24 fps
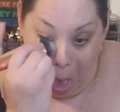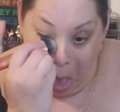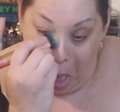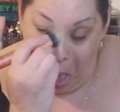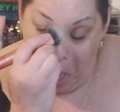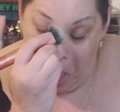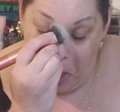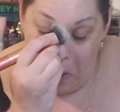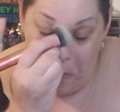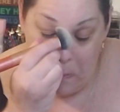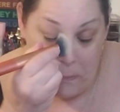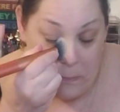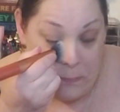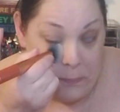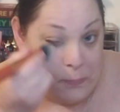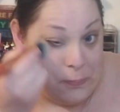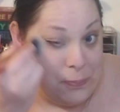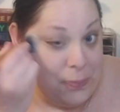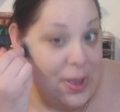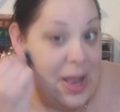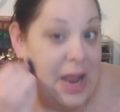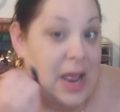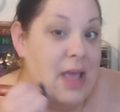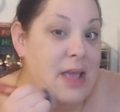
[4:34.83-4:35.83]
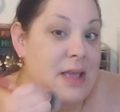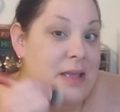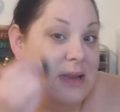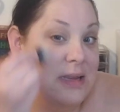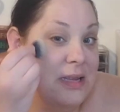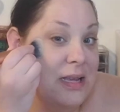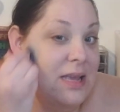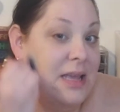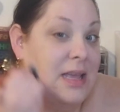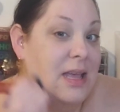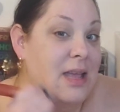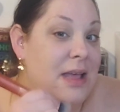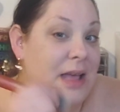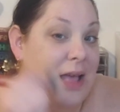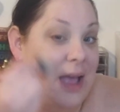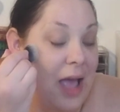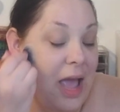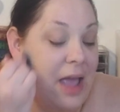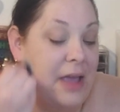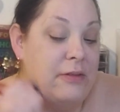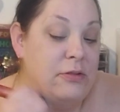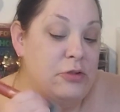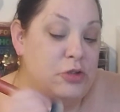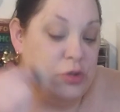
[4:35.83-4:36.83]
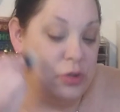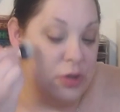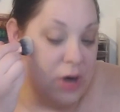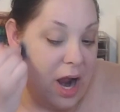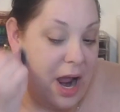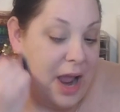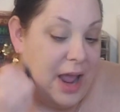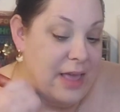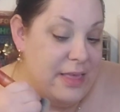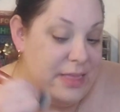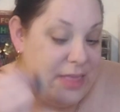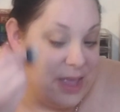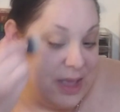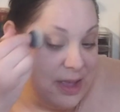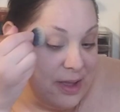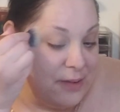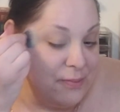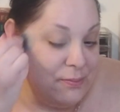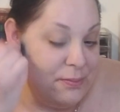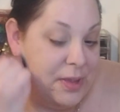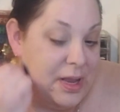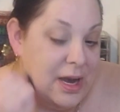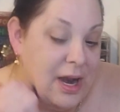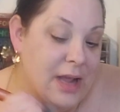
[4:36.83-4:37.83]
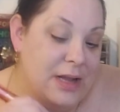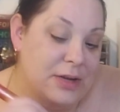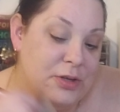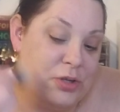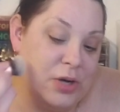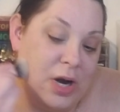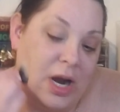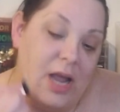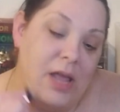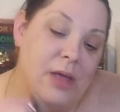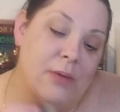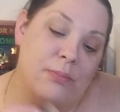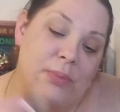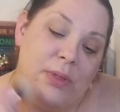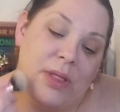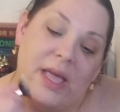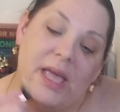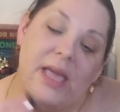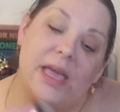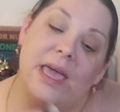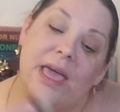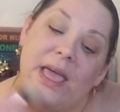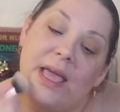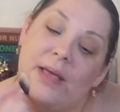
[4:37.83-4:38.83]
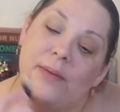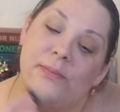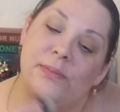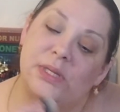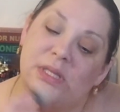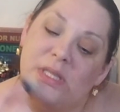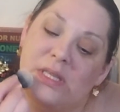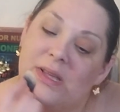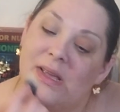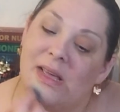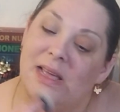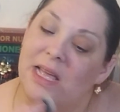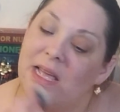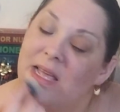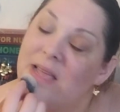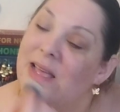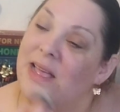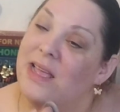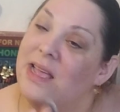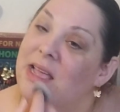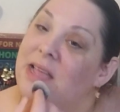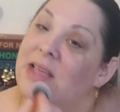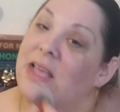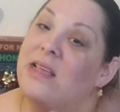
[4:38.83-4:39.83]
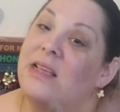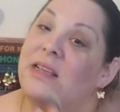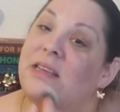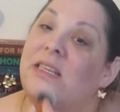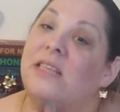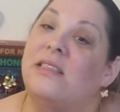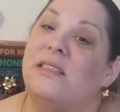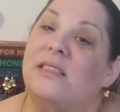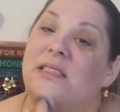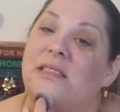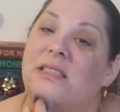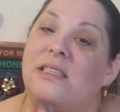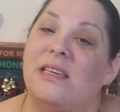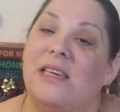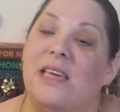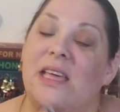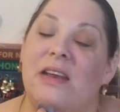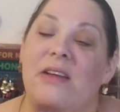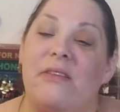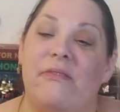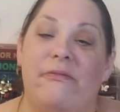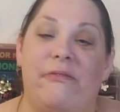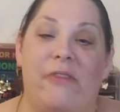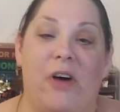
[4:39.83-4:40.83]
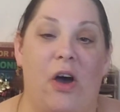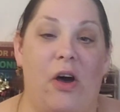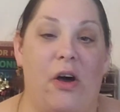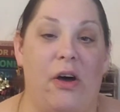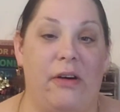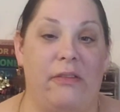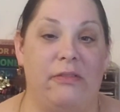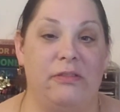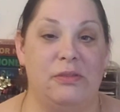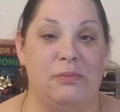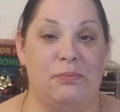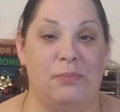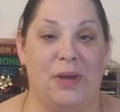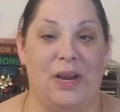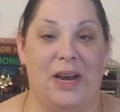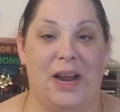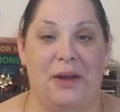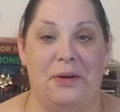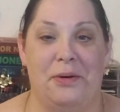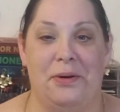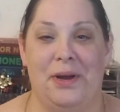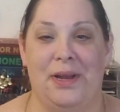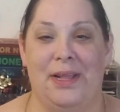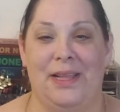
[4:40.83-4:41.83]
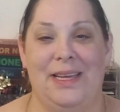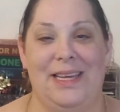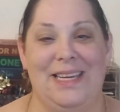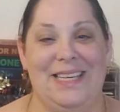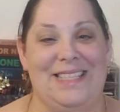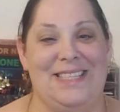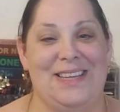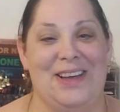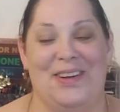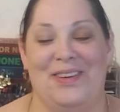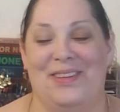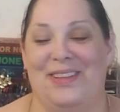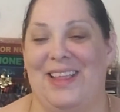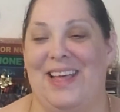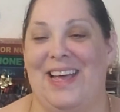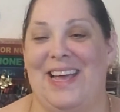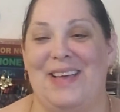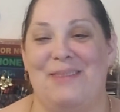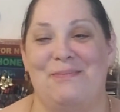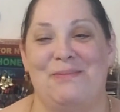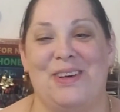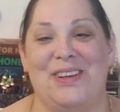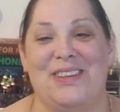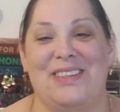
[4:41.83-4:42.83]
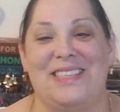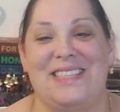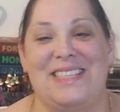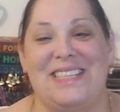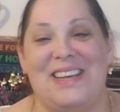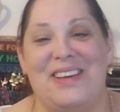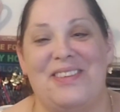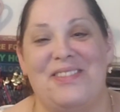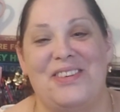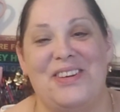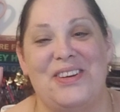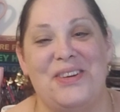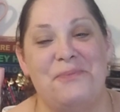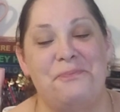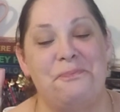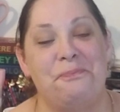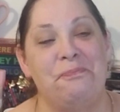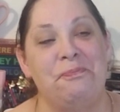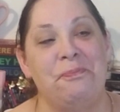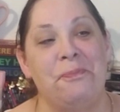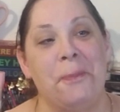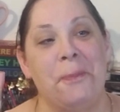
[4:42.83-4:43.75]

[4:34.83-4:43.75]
But I try them, and I try and play games just to get involved, but I really don't like most of them.